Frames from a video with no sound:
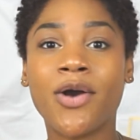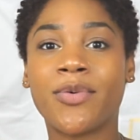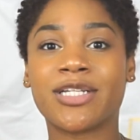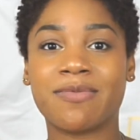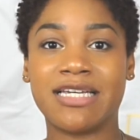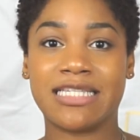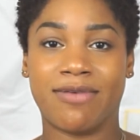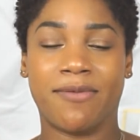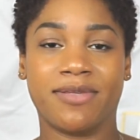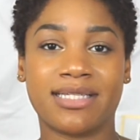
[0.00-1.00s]
which means
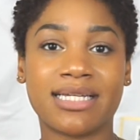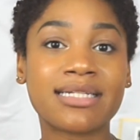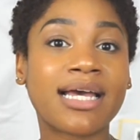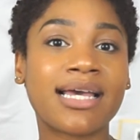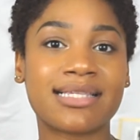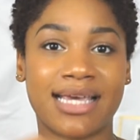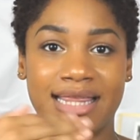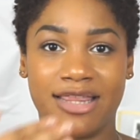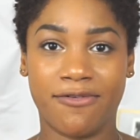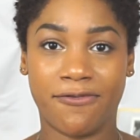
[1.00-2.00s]
my placenta is
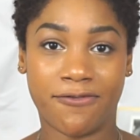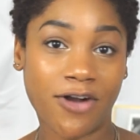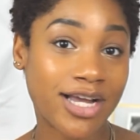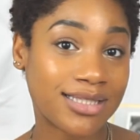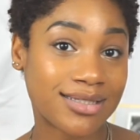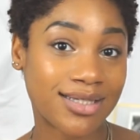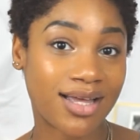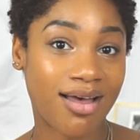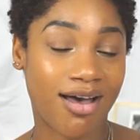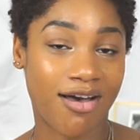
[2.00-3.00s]
in the front
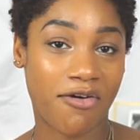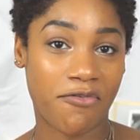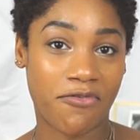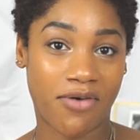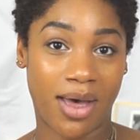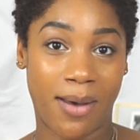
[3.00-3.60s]
of